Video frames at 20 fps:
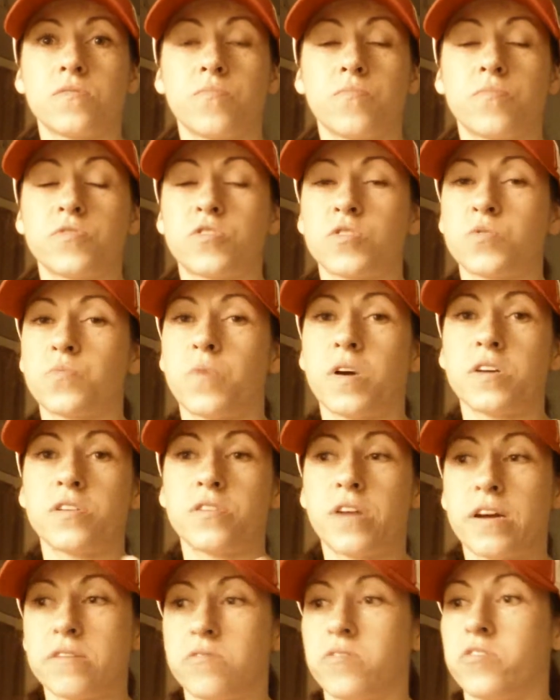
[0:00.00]
Which is why
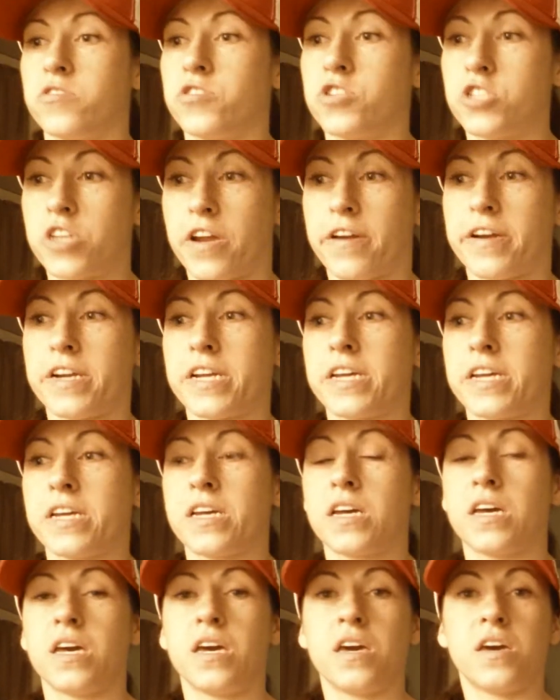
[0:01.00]
you're out there
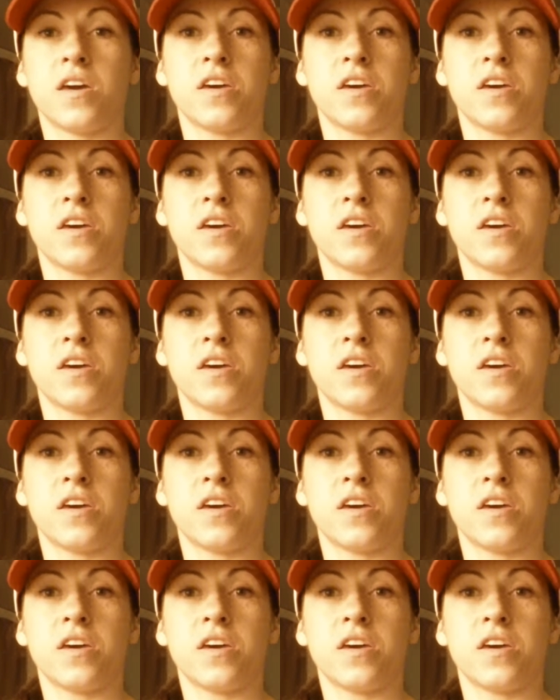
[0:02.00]
sharing,